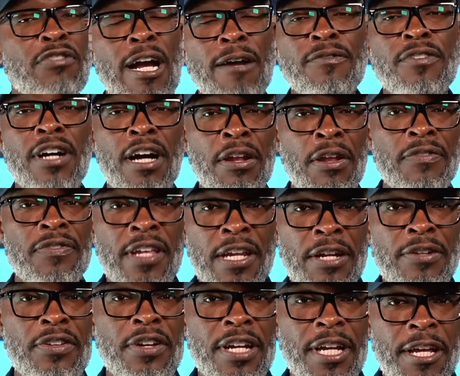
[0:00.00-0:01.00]
you have to understand
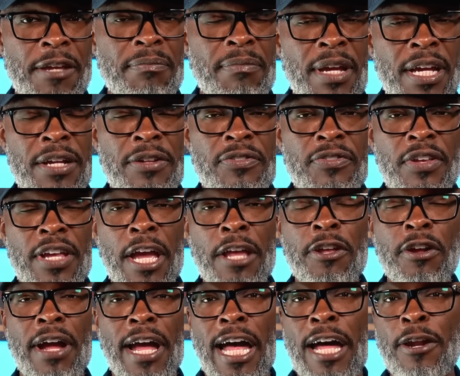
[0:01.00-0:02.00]
that they're inmates and
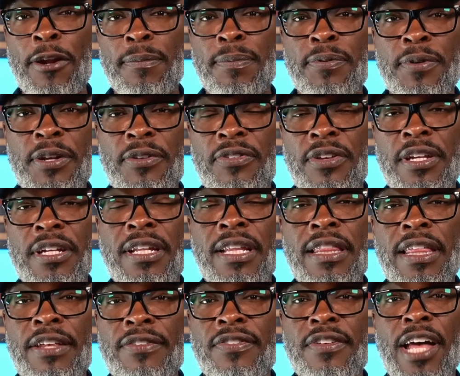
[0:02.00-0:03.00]
you're at a prison.
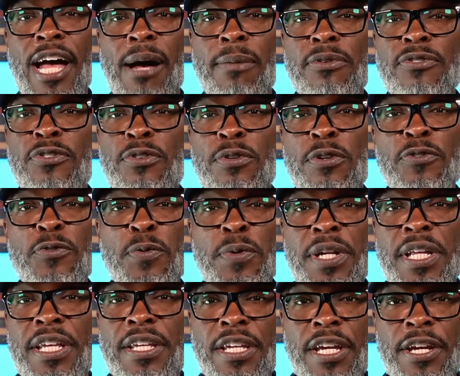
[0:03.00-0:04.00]
This guy was doing
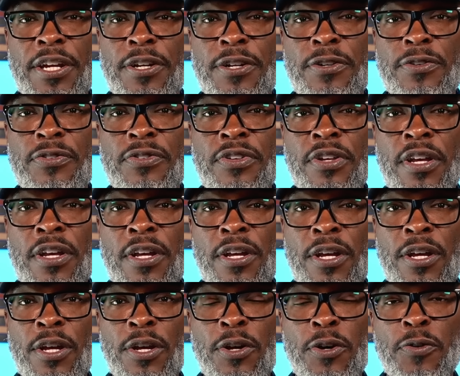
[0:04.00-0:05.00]
20 years
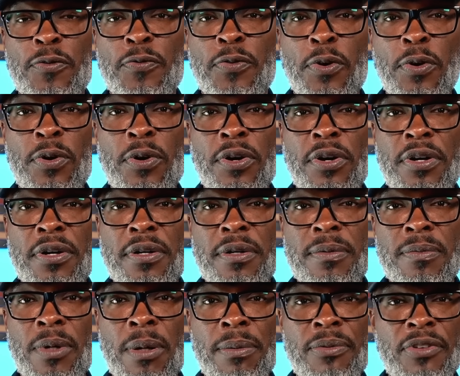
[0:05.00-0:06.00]
for,
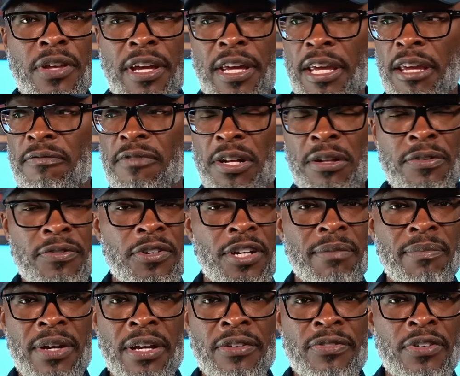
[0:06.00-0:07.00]
what was that, involuntary
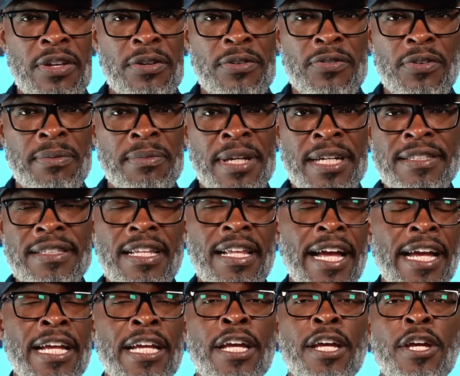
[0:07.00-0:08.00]
manslaughter or something
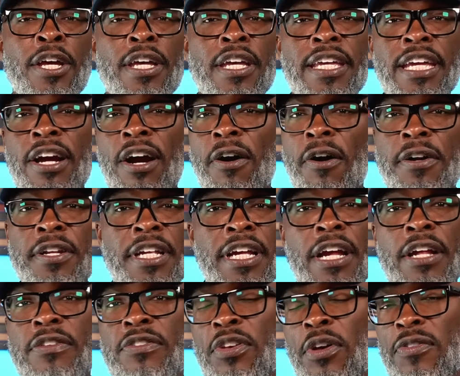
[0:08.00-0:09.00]
like he already
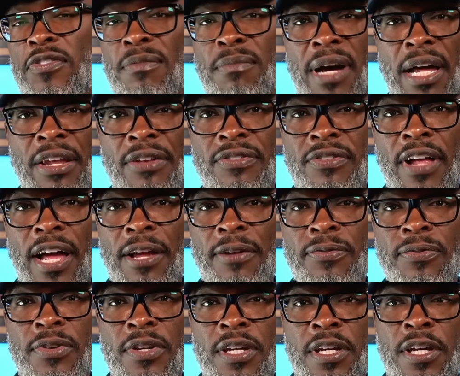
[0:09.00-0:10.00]
had took somebody's
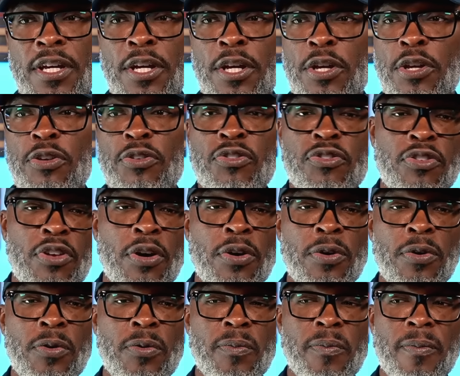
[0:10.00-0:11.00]
life.
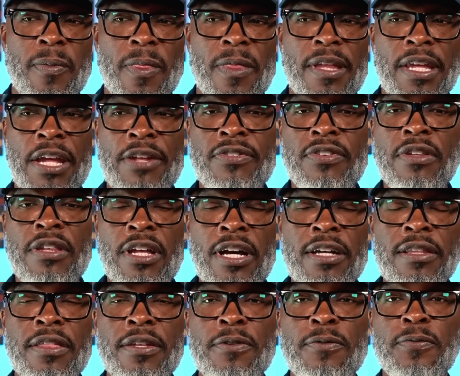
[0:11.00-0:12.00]
So it's
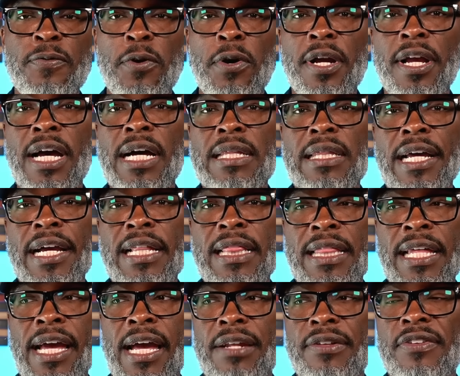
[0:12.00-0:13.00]
nothing for a guy like
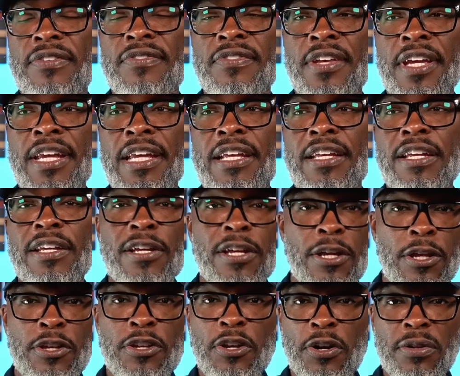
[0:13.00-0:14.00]
that to take
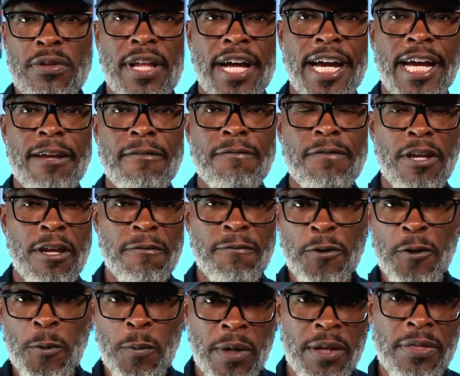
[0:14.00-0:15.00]
your life if
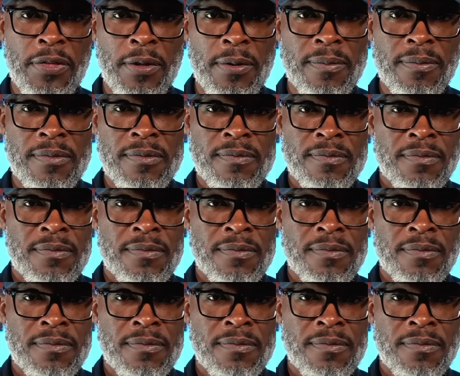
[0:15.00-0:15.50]
you're with him.